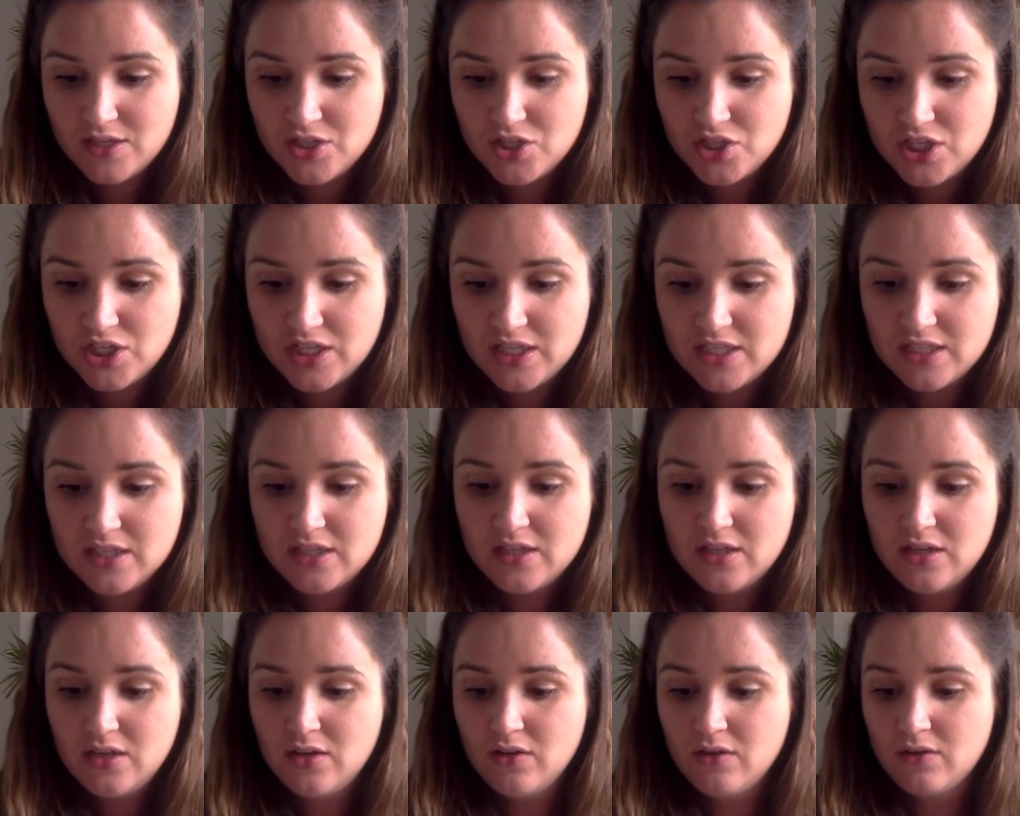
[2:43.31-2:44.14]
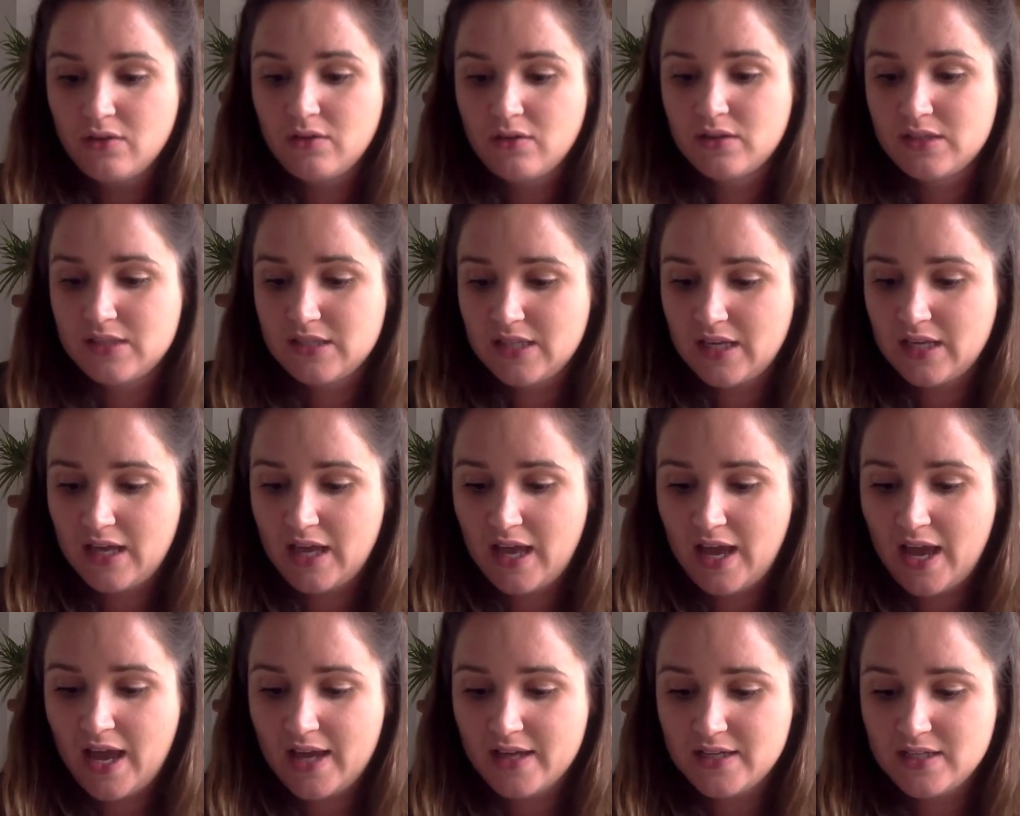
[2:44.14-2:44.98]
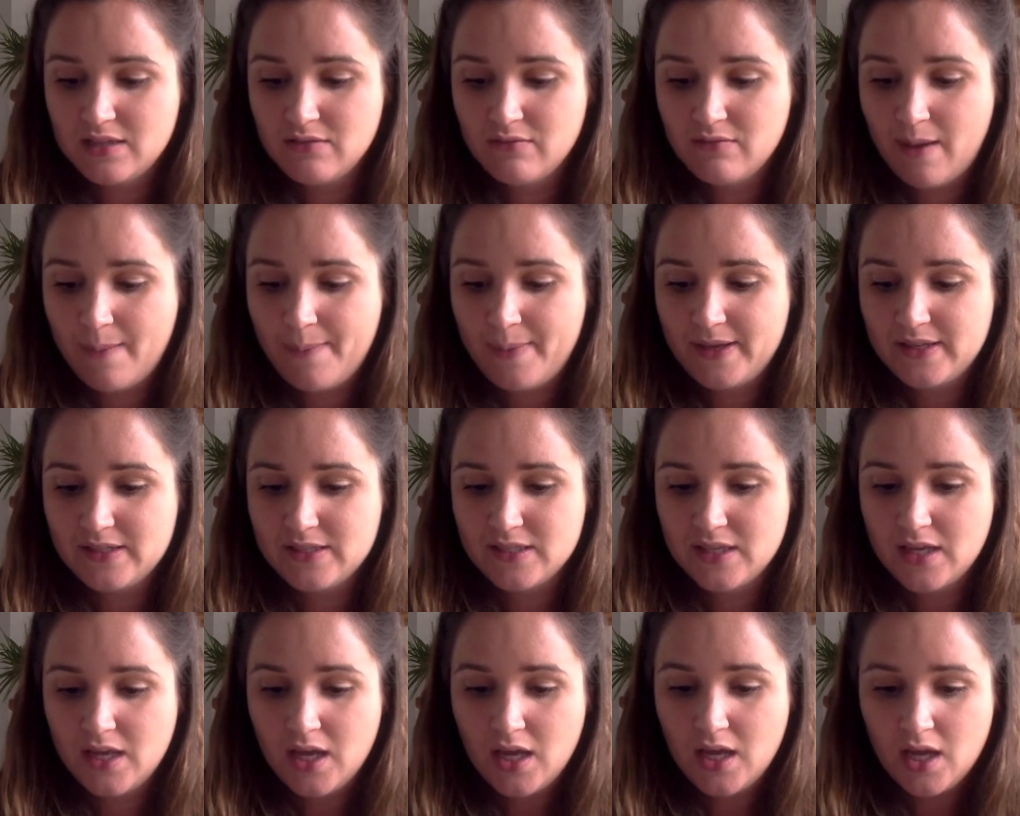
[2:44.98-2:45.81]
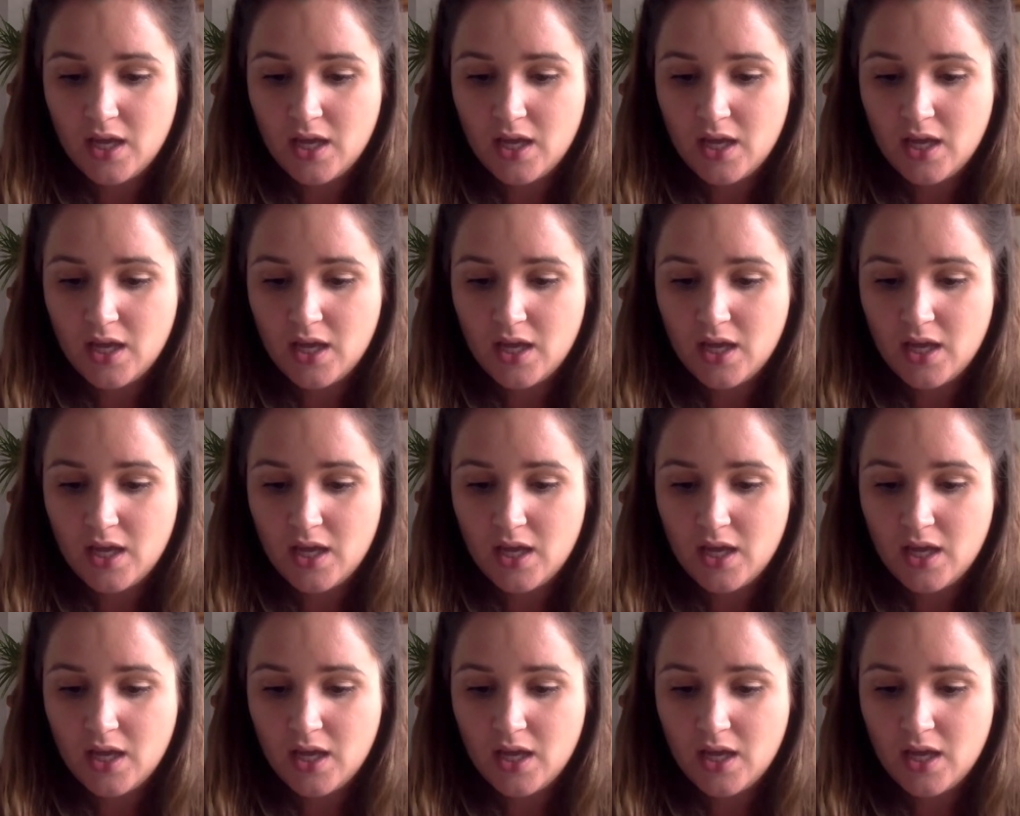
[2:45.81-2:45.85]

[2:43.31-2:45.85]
She looks at the rabbits.